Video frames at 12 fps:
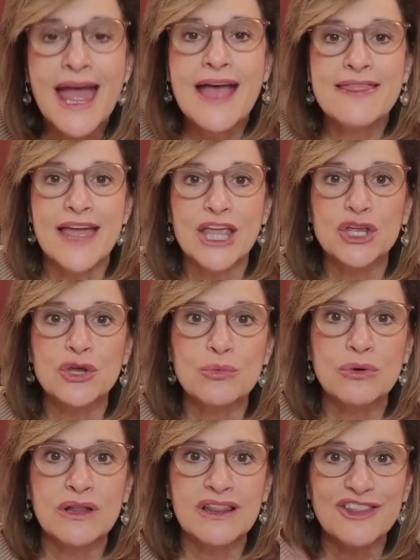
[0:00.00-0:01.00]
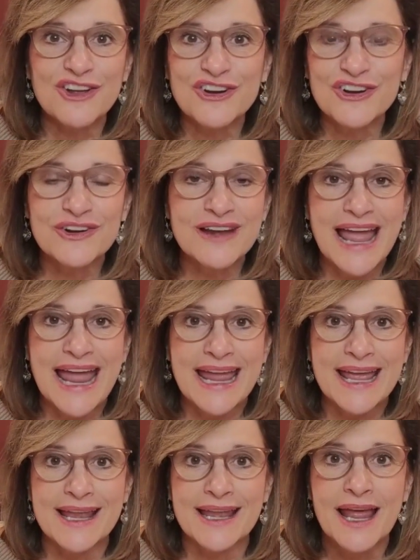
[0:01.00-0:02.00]
that you will learn,
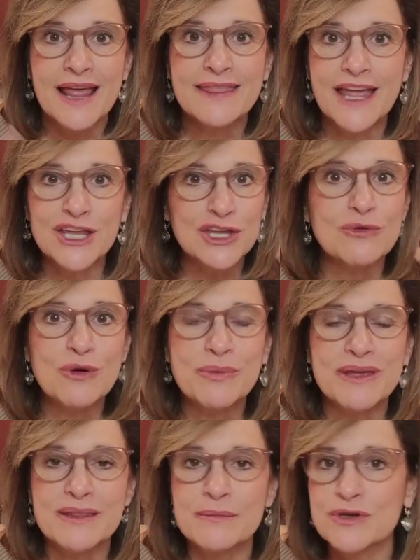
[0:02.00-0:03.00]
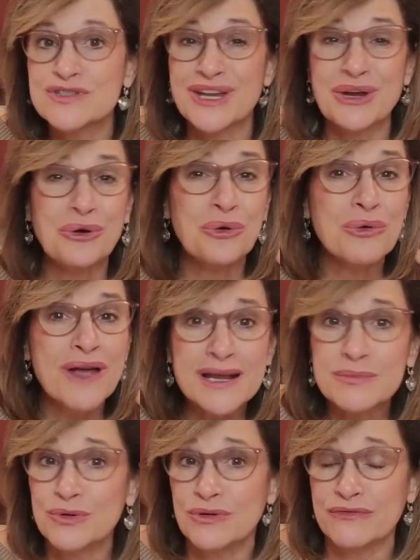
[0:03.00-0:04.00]
and that you will be the most
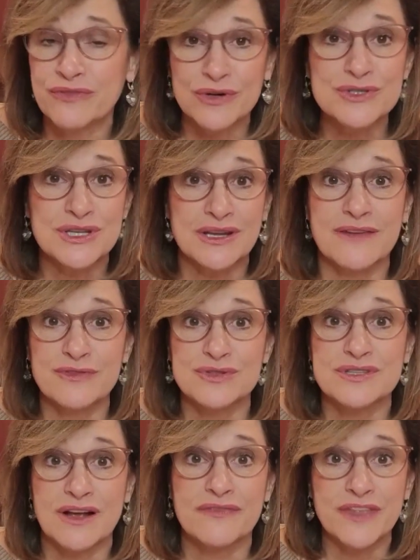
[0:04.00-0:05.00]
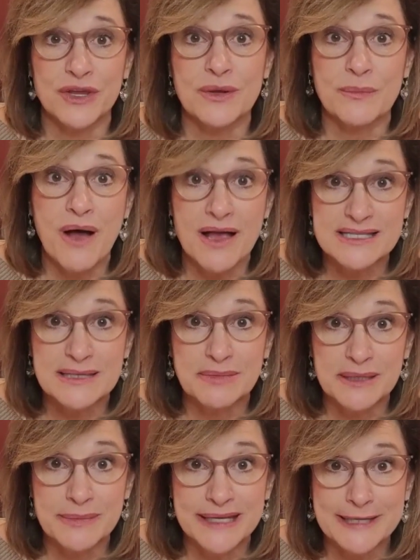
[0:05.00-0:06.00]
incredible version of yourself that you could possibly
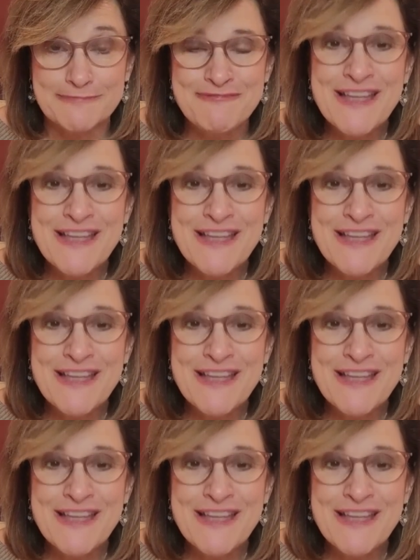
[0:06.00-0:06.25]
be.